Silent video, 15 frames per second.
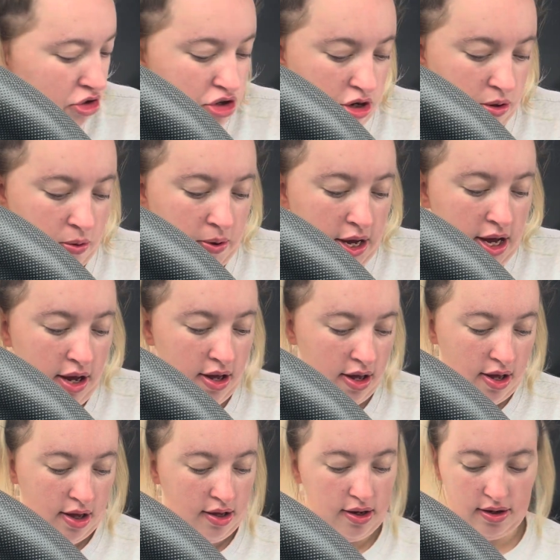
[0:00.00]
shall we,
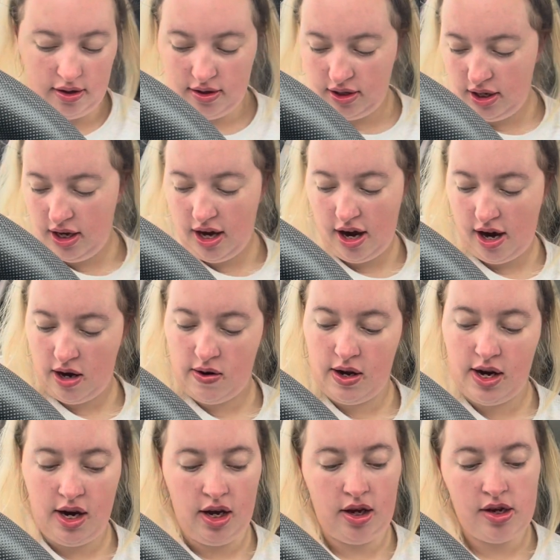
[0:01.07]
and see how,
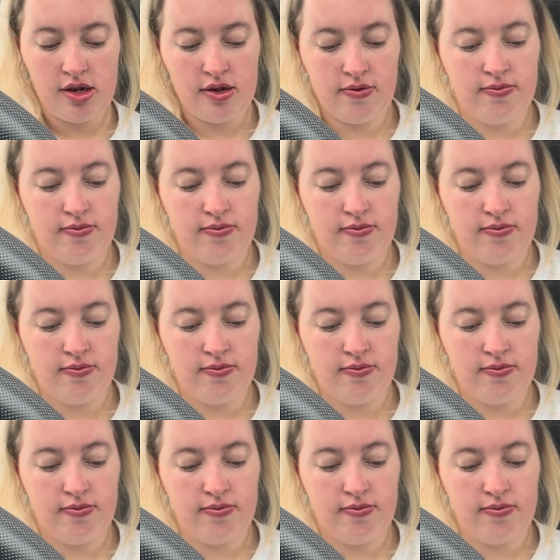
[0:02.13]
like,